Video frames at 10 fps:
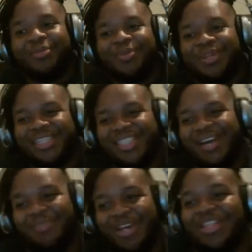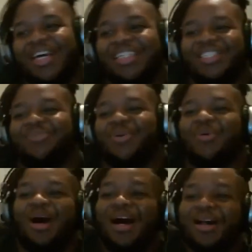because I've done that shit for a
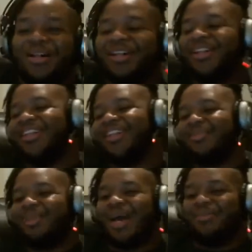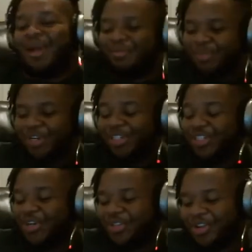while, but I, am pretty
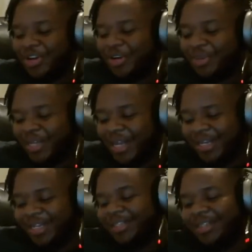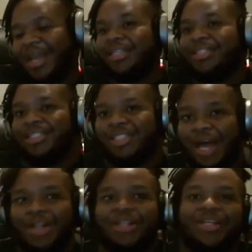sure that they're going to be like
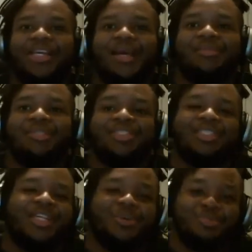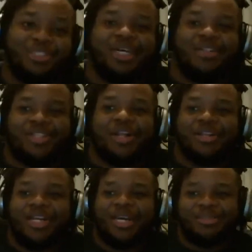solid games because Nintendo puts out
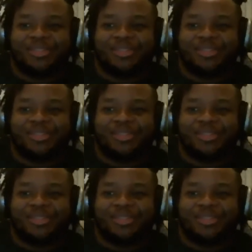solid games.